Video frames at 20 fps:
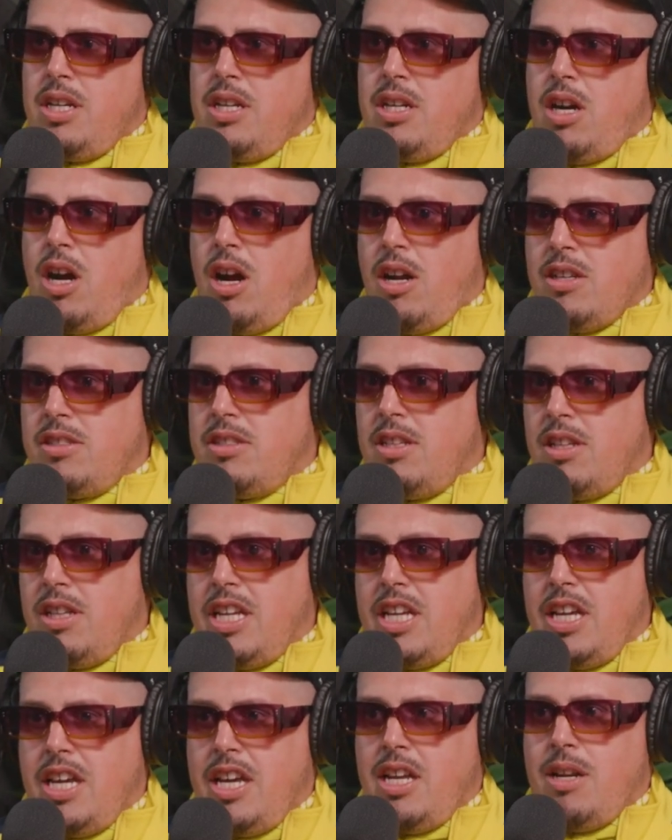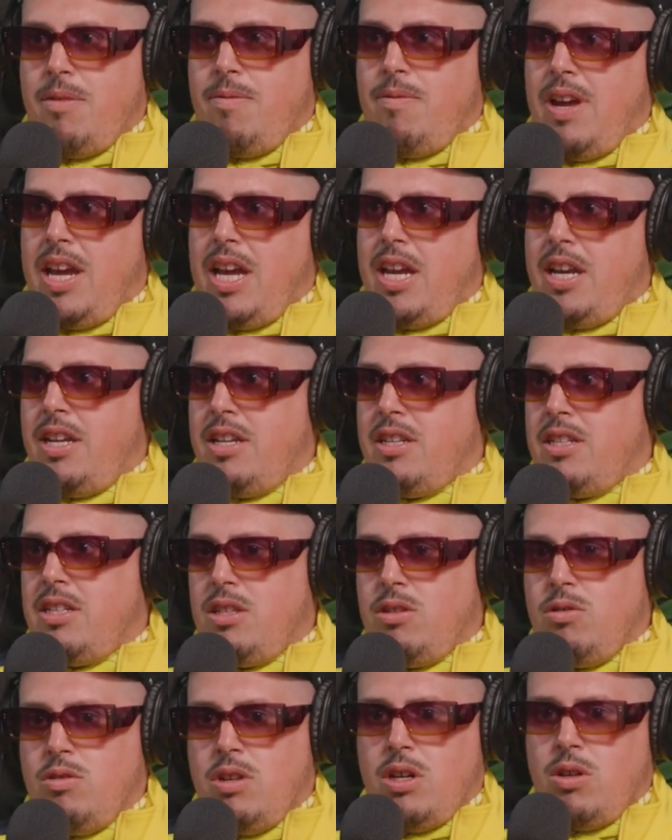constantly innovate and
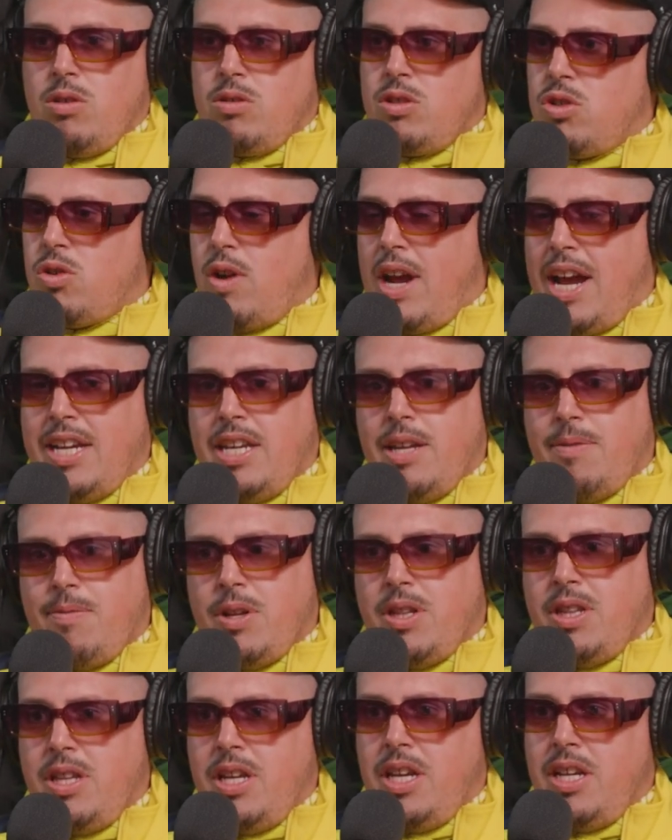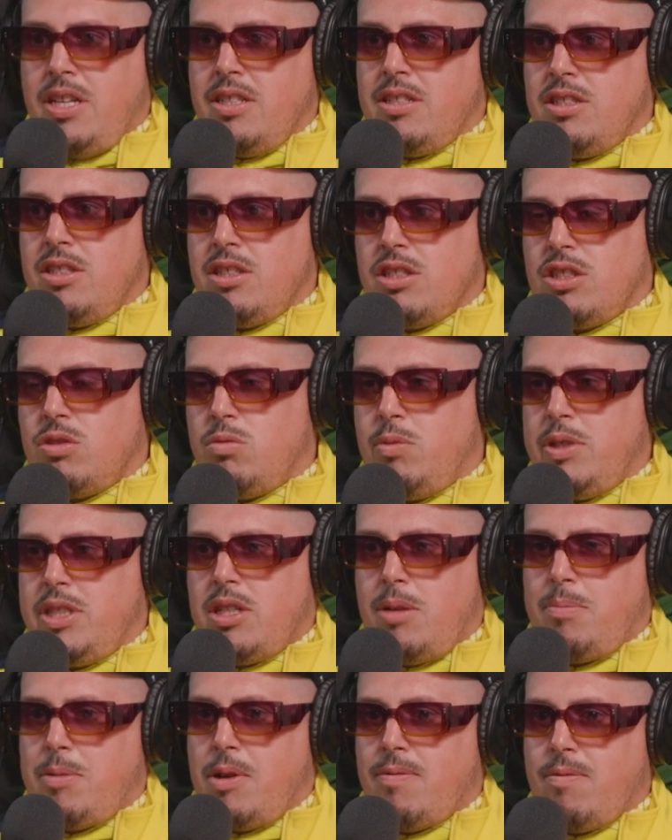try different things and just
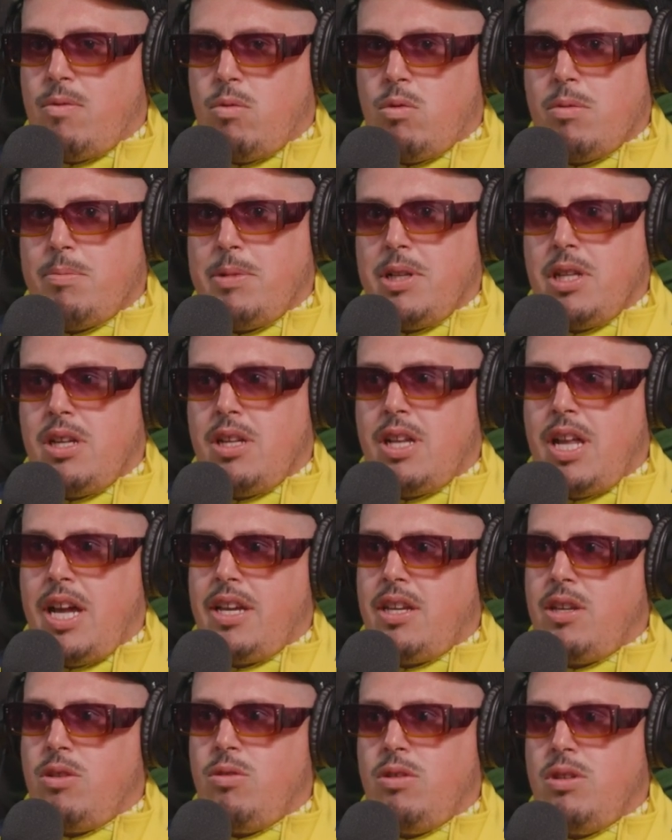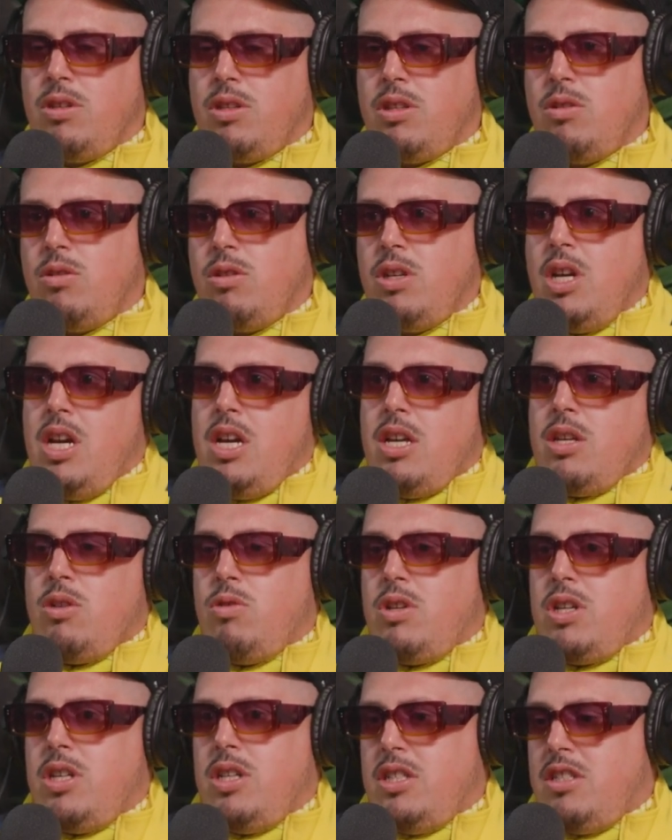switch up your formula. Like
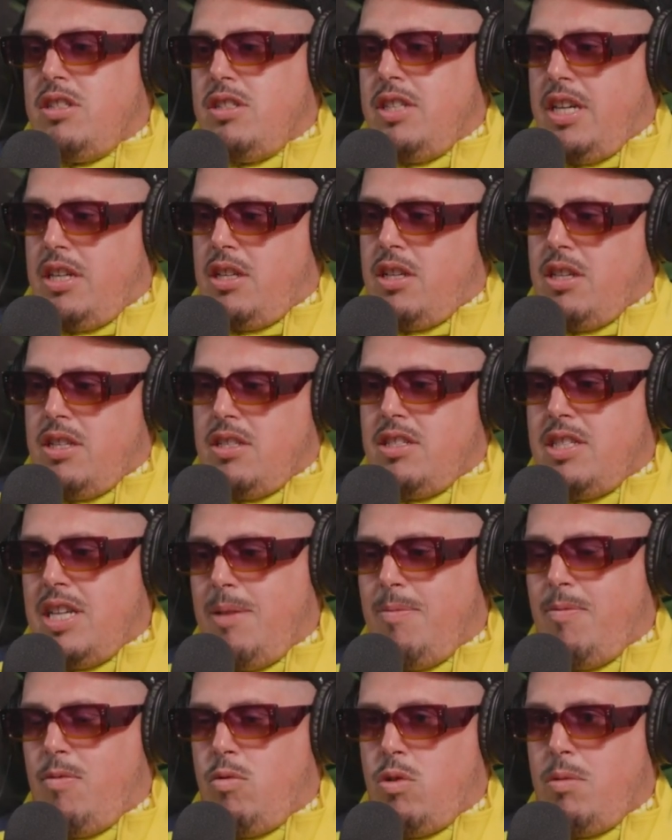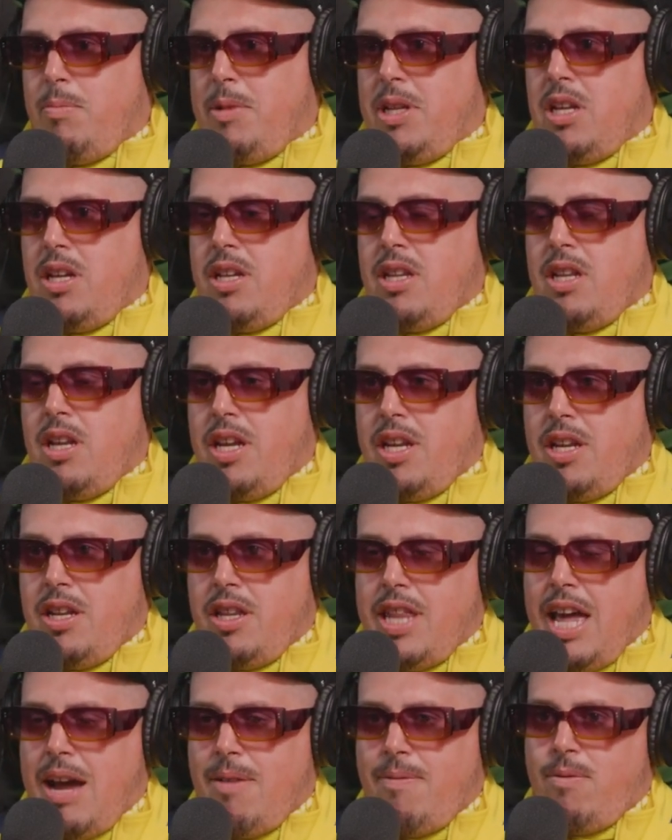you could stick to the same formula,
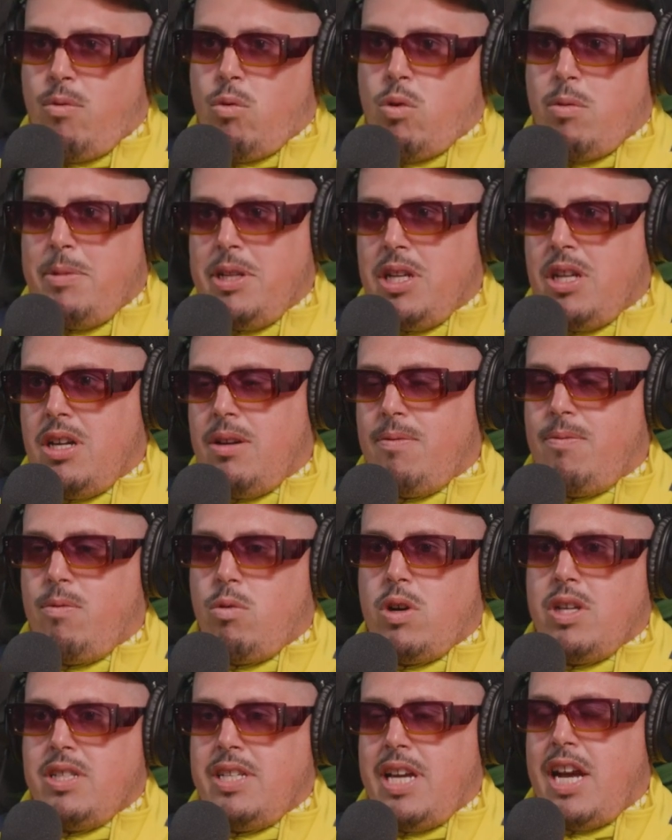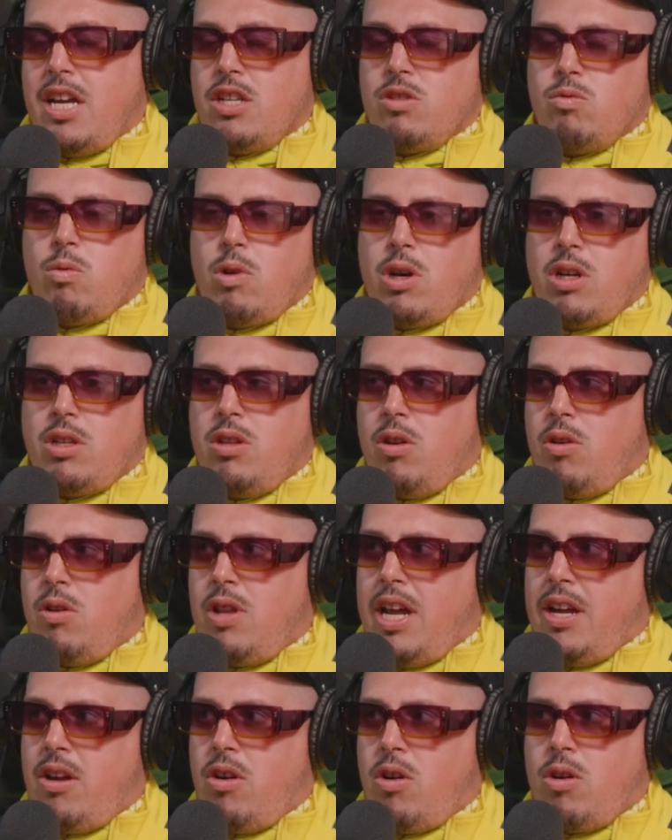and that formula for us has worked though.
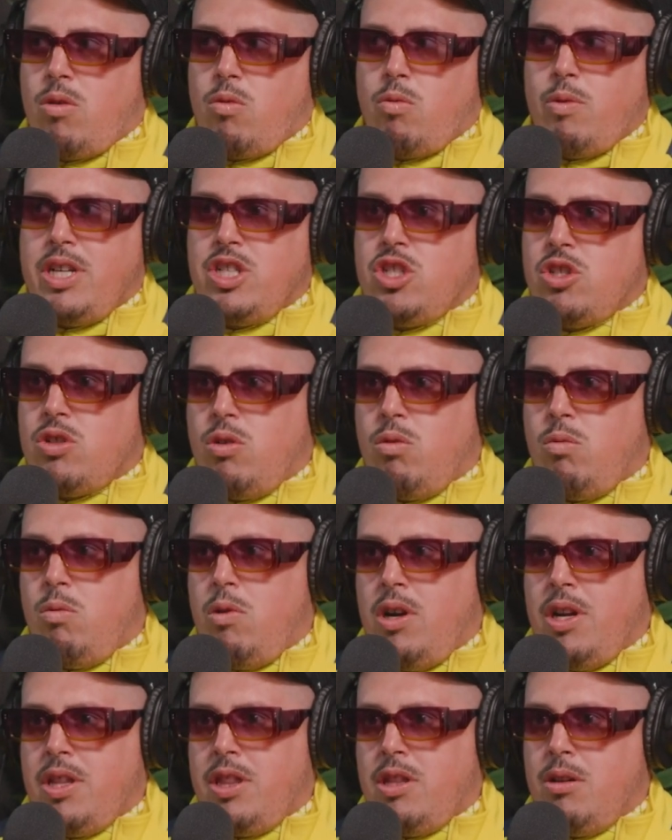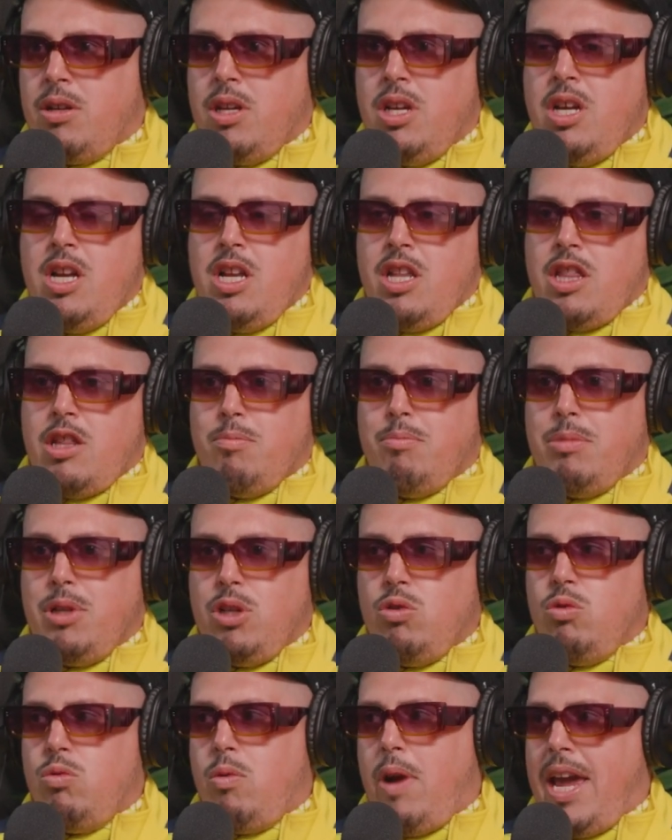Like our original one, the
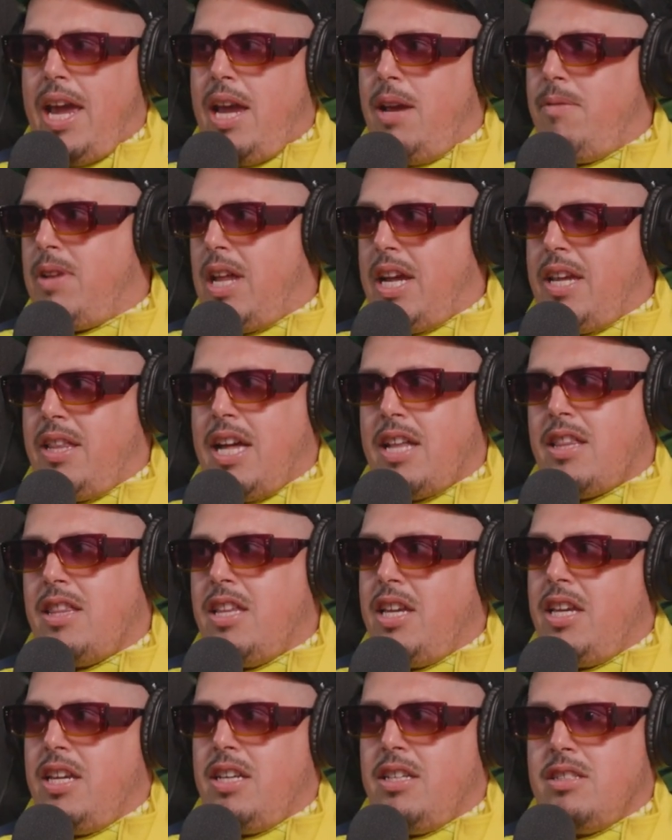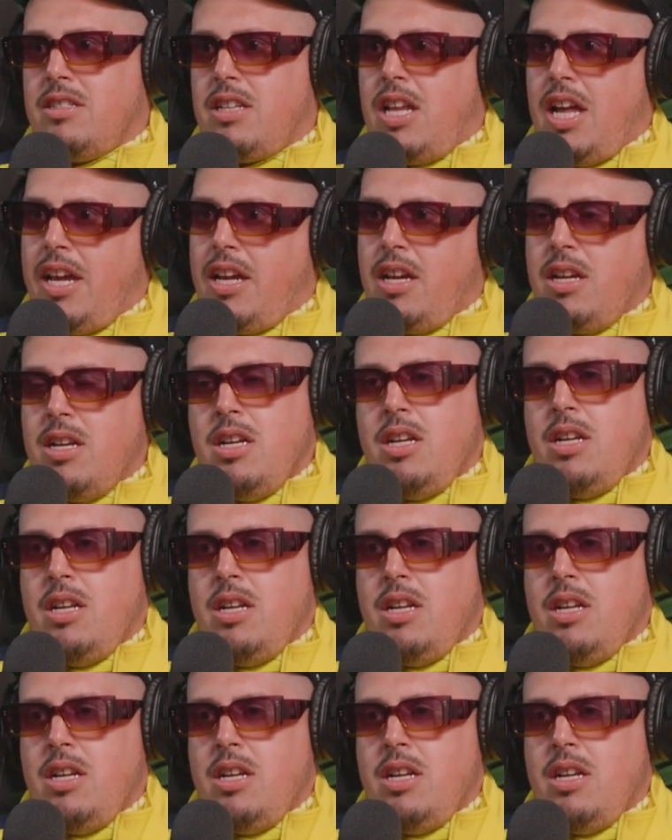blue wave, like that thing is like